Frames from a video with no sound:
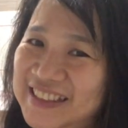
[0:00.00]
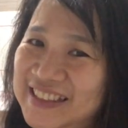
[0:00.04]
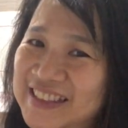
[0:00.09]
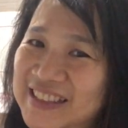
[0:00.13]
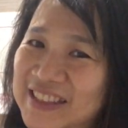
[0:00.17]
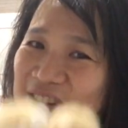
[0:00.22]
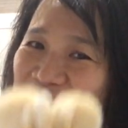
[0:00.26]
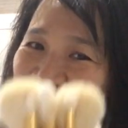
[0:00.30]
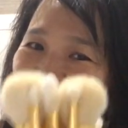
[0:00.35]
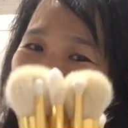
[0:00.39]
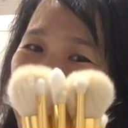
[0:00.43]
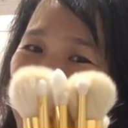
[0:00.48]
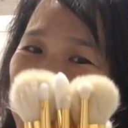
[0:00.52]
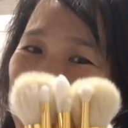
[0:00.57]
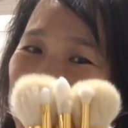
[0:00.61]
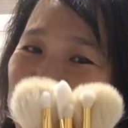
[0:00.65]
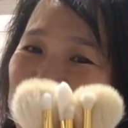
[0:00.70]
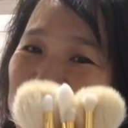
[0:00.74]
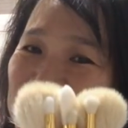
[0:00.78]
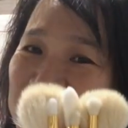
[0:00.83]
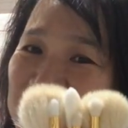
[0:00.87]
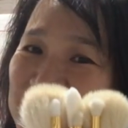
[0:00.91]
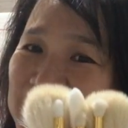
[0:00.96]
So
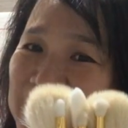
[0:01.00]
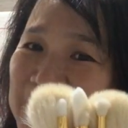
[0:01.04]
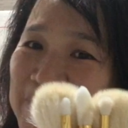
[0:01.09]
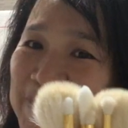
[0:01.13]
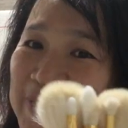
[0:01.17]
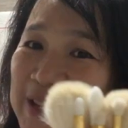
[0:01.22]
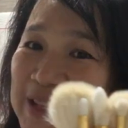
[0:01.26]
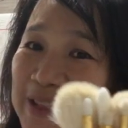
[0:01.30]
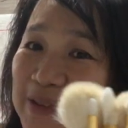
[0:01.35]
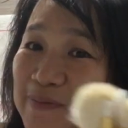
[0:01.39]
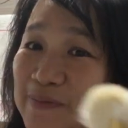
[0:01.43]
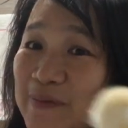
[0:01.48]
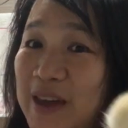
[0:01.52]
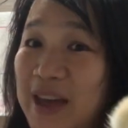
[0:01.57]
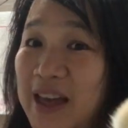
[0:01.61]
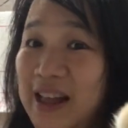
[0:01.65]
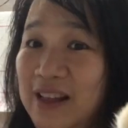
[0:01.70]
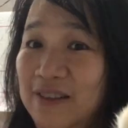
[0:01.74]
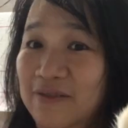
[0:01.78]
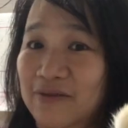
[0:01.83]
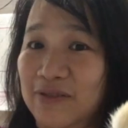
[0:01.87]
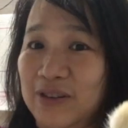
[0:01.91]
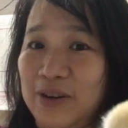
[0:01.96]
how to remove the
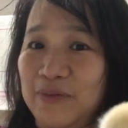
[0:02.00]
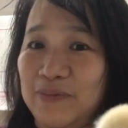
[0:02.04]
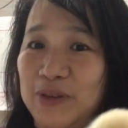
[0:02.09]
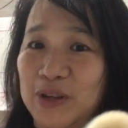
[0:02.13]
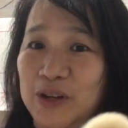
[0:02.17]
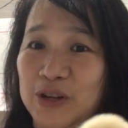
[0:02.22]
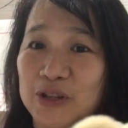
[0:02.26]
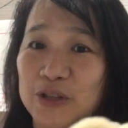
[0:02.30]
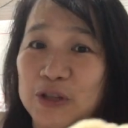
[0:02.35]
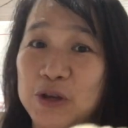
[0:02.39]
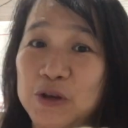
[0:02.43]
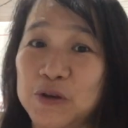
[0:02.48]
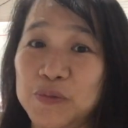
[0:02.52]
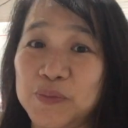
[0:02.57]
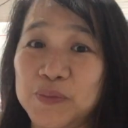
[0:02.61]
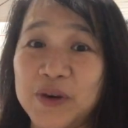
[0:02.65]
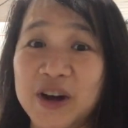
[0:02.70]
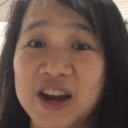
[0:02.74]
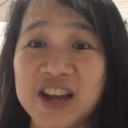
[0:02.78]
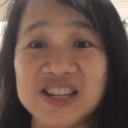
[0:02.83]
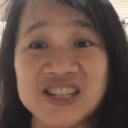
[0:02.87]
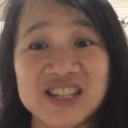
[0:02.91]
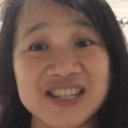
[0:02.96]
smell from your new
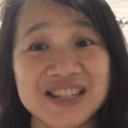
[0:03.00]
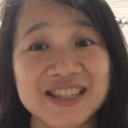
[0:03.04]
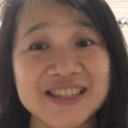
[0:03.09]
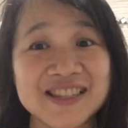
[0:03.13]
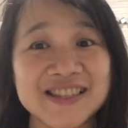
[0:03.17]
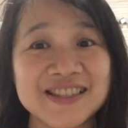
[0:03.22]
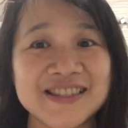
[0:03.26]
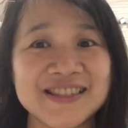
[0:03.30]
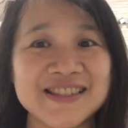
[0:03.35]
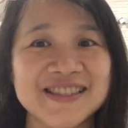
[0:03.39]
brushes?